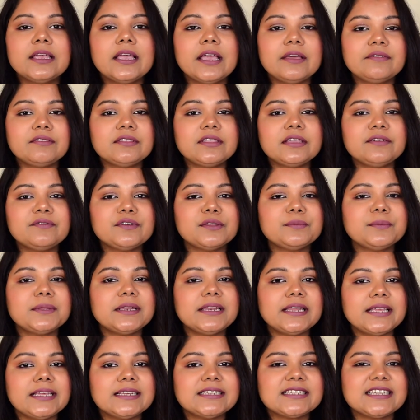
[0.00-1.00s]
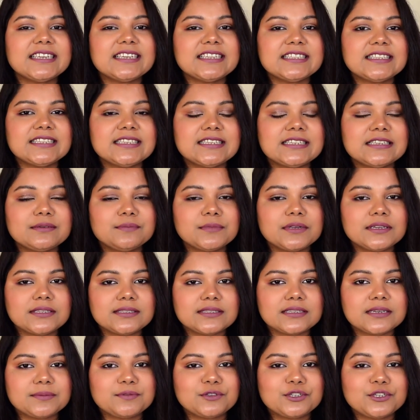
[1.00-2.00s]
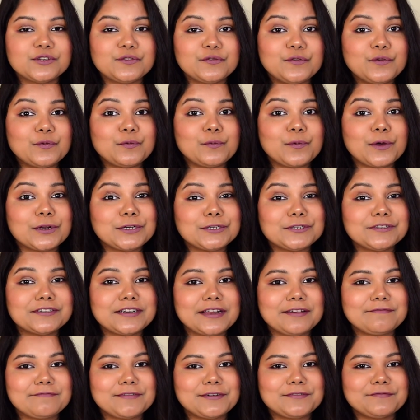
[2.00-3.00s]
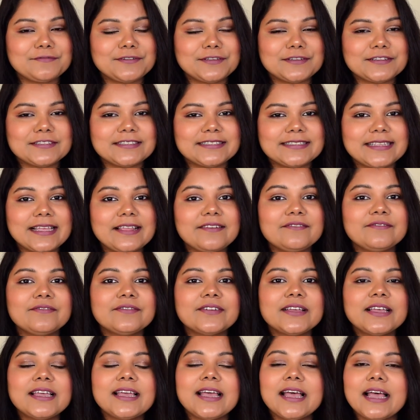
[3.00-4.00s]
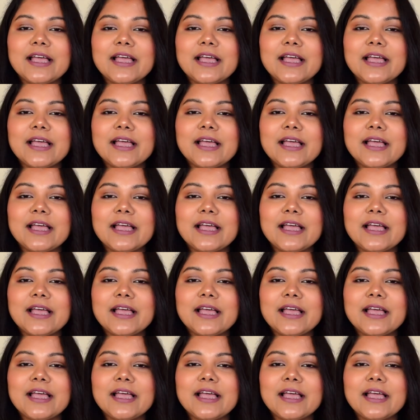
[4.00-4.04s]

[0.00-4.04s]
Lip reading: Everything will be linked and listed in my description if you want to grab one for yourself.